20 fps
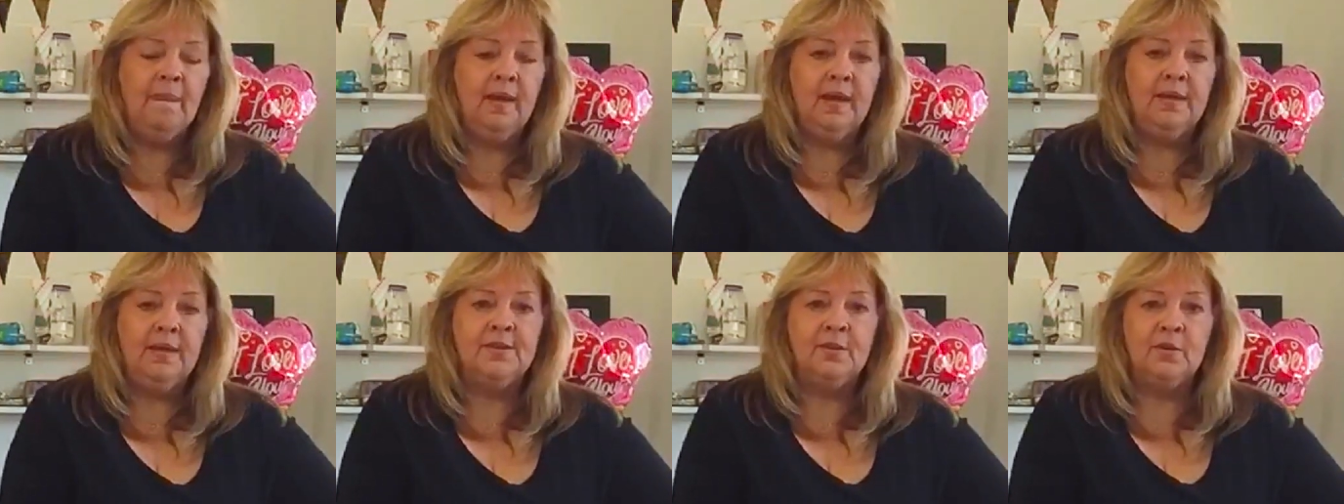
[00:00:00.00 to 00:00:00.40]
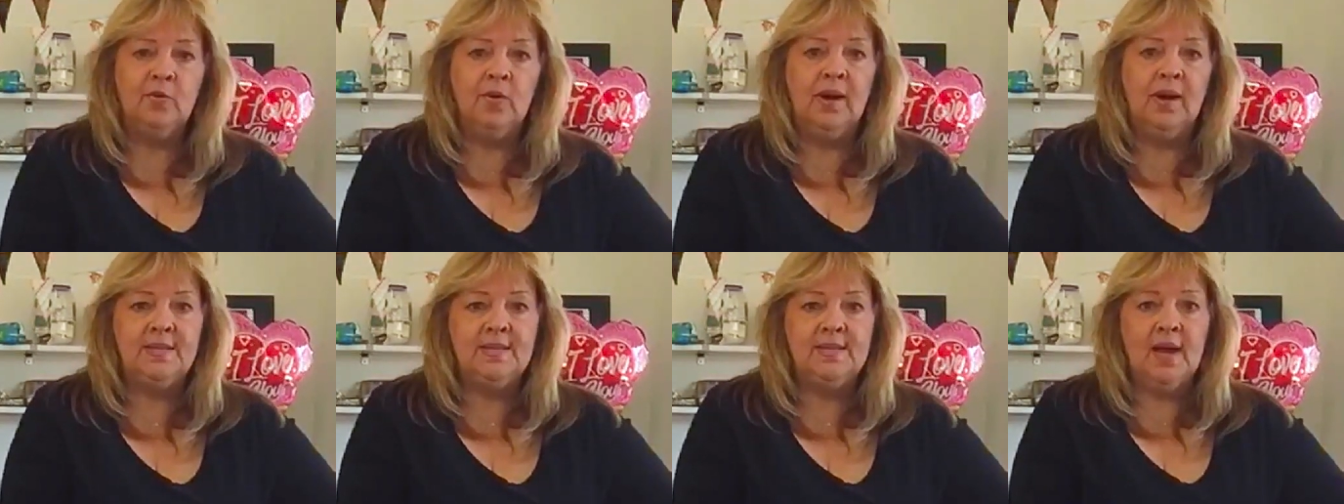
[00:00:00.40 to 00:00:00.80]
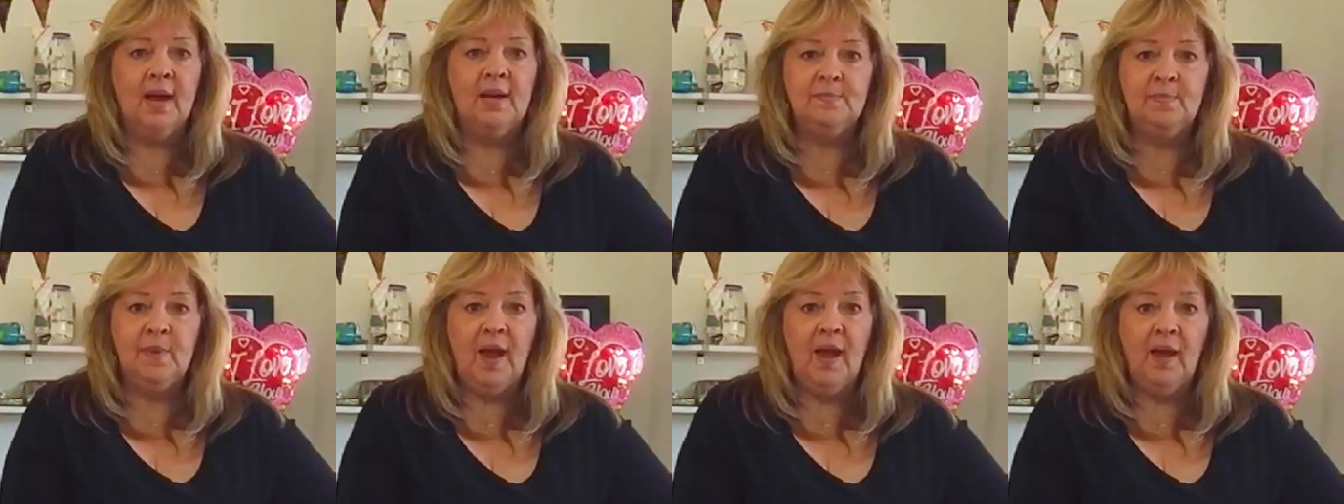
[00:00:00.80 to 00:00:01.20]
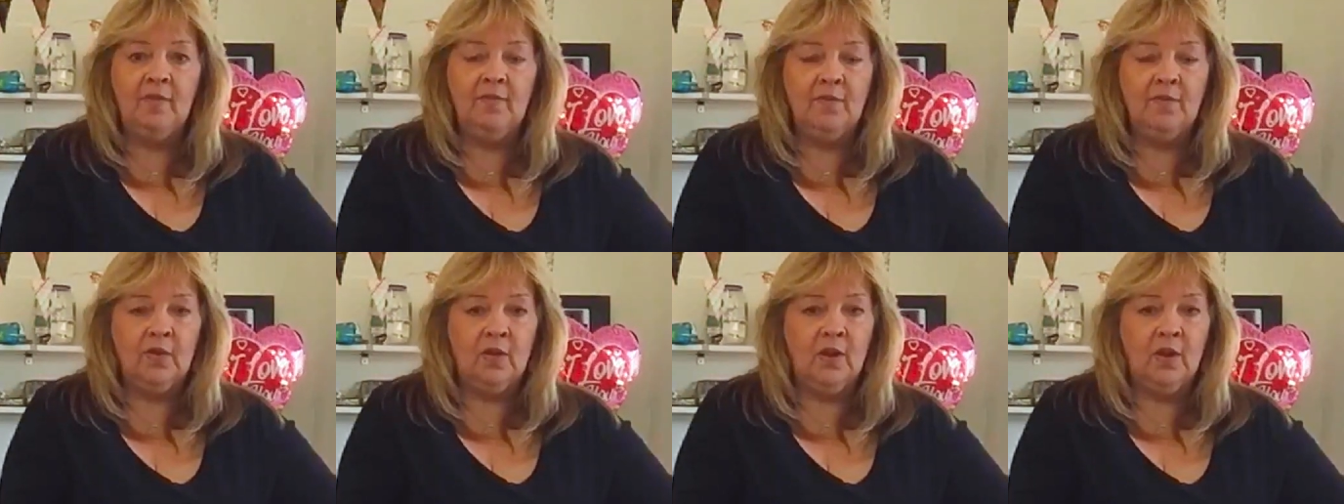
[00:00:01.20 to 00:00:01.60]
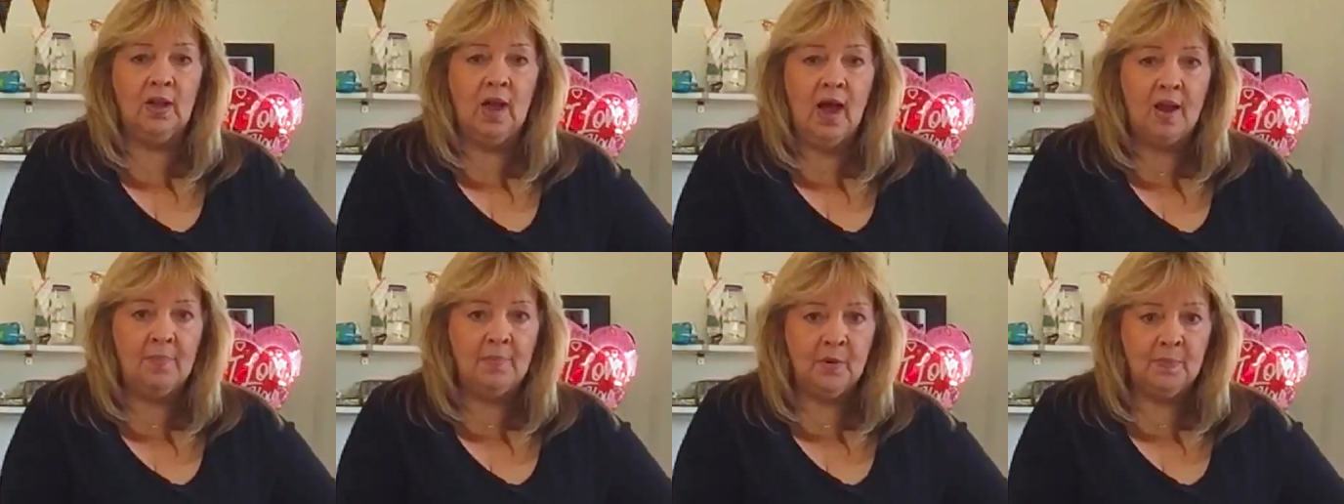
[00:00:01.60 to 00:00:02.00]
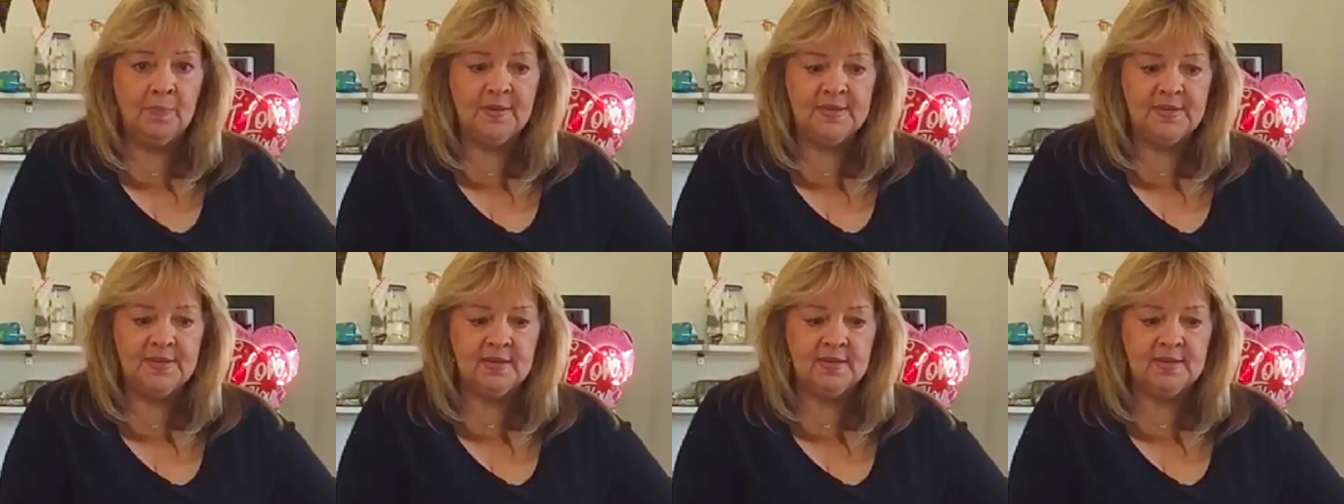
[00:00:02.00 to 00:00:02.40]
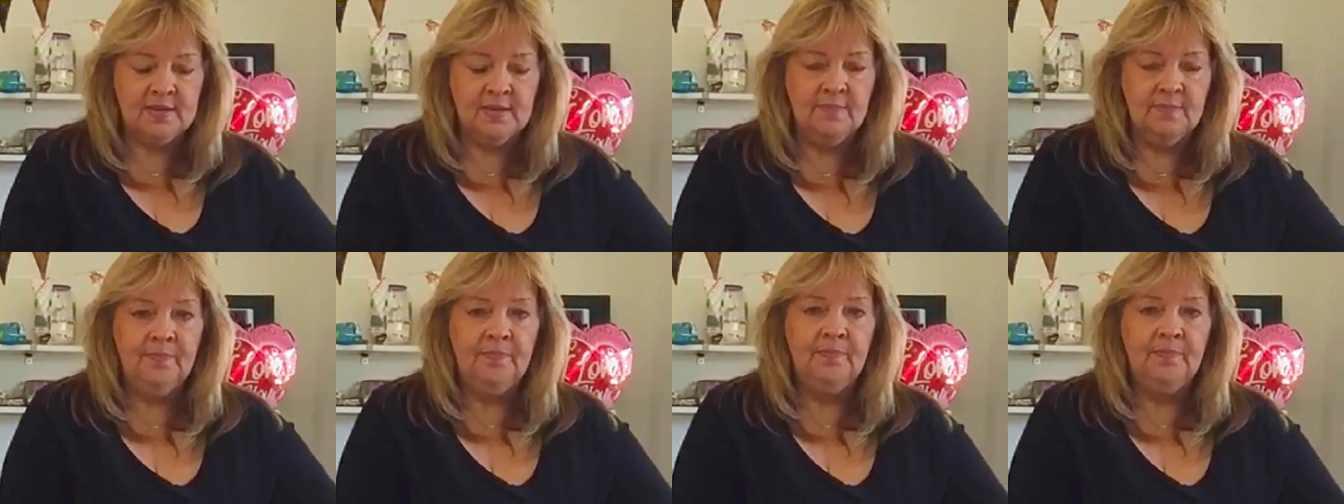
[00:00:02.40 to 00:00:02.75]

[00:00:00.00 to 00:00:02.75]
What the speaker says: It's a great size bag for a lot of purposes.